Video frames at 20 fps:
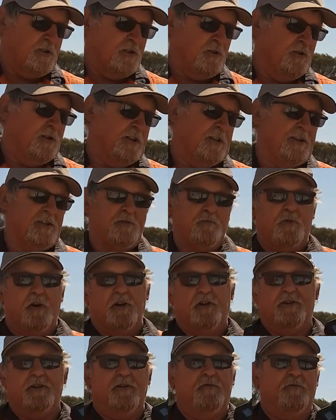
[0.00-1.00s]
in doing this, and
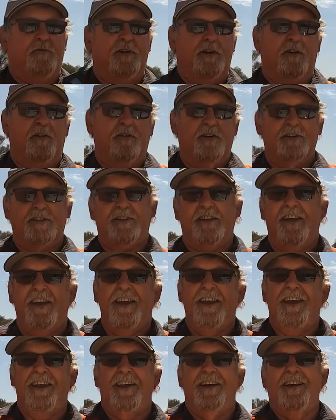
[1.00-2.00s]
what I didn't realise,
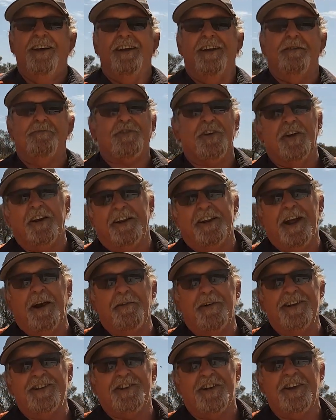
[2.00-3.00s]
I'm certainly
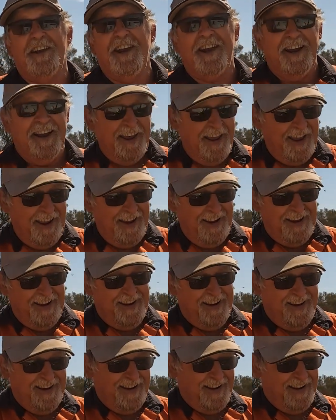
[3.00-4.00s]
no engineer,
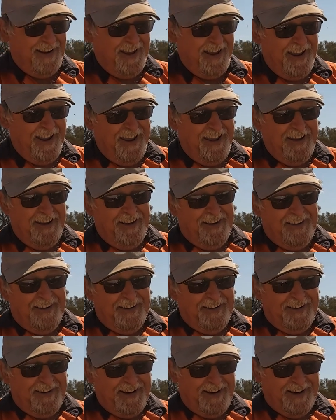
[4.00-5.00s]

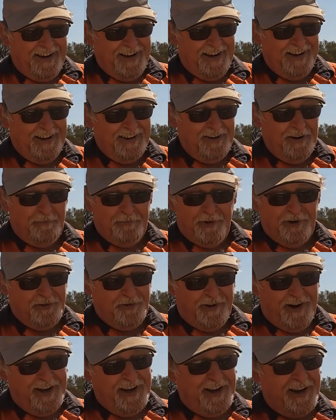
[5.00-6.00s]
not by
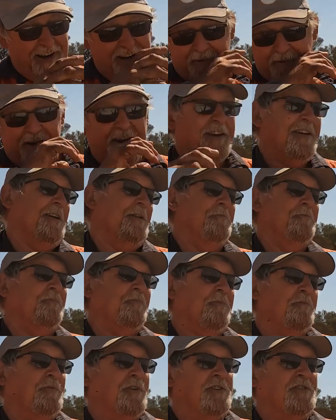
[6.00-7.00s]
training anyway,
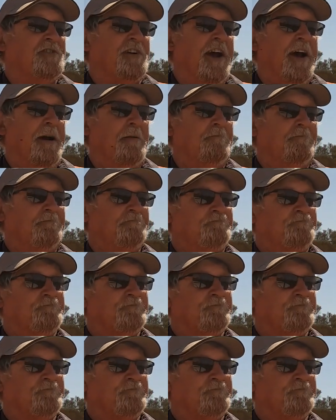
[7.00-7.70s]
but it